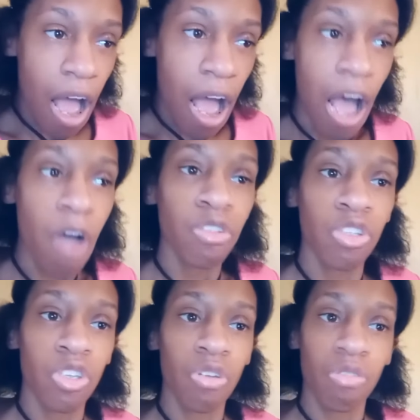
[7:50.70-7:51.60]
How
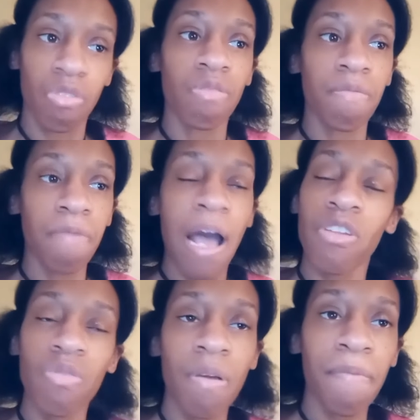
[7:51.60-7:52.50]
do you
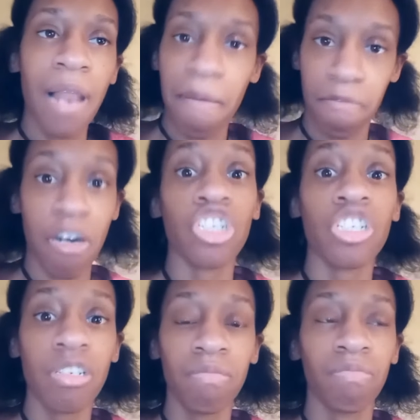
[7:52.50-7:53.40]
apply
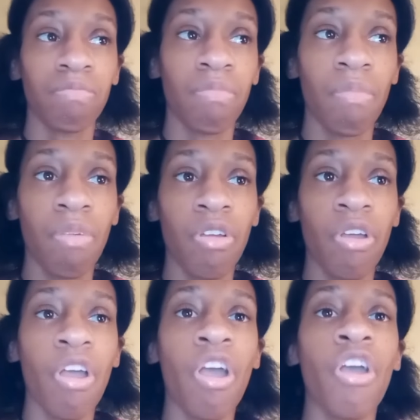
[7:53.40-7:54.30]
pressure?
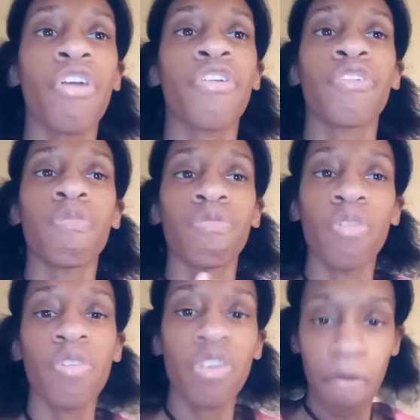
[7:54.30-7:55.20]
You
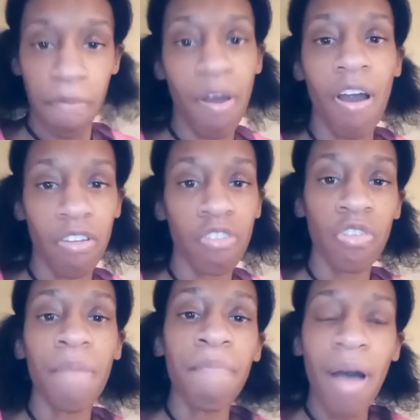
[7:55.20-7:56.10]
do your part. You do
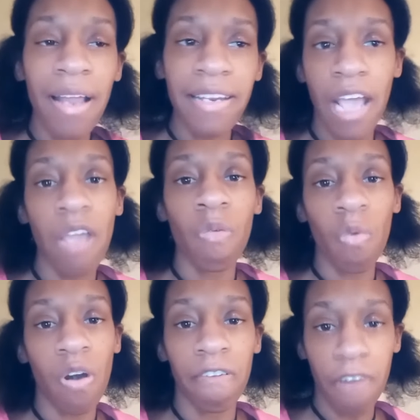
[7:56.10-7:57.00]
the mundane
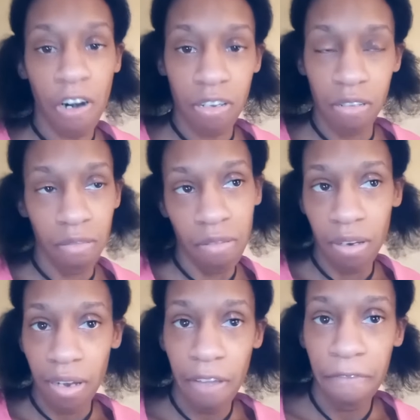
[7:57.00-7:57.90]
work first.
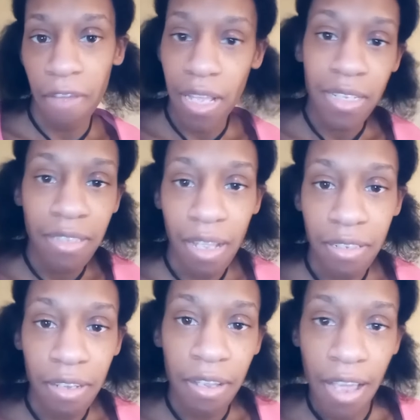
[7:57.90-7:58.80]
Like, for
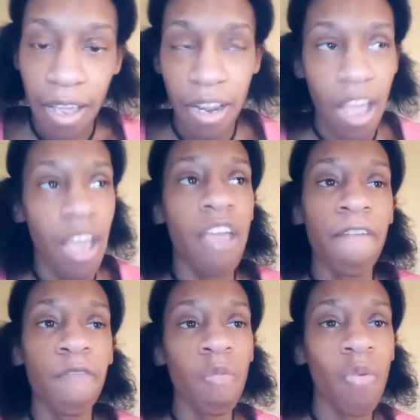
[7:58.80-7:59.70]
instance, again,
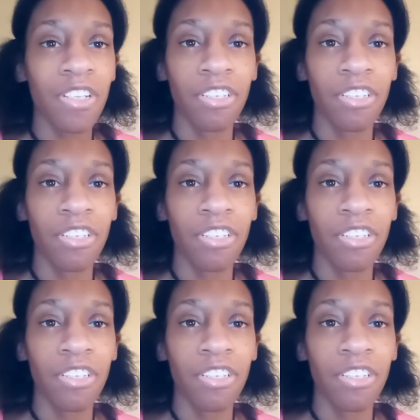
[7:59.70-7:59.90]
if you want to